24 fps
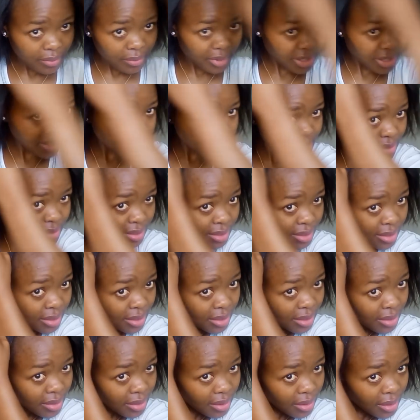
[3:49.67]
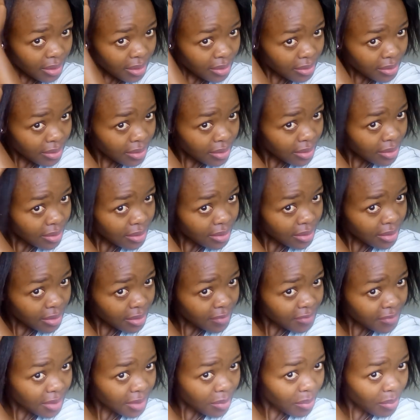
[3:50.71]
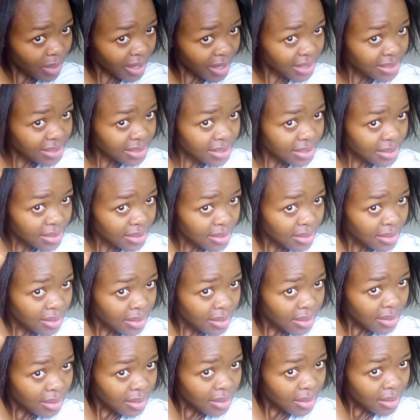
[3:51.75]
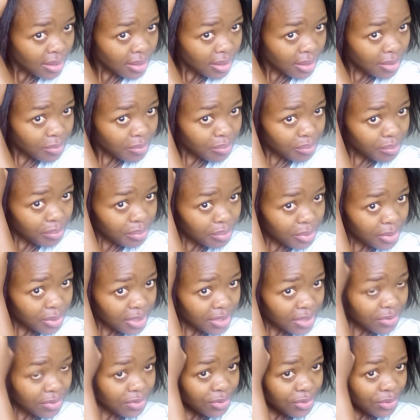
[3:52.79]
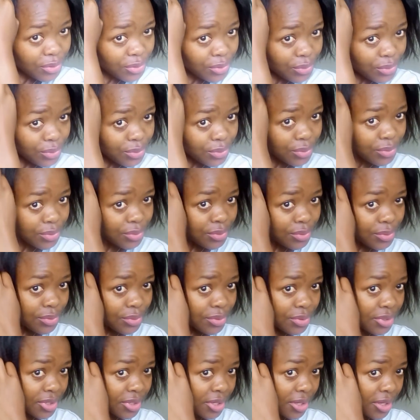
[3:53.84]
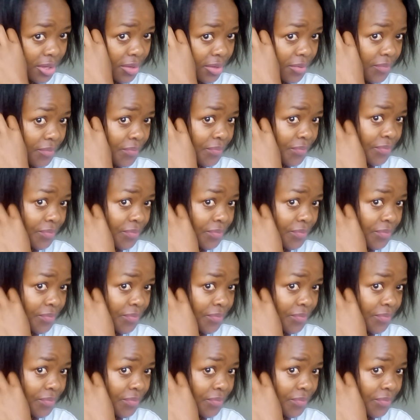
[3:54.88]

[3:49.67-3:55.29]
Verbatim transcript: right? Then lift the band and pull it through, yeah,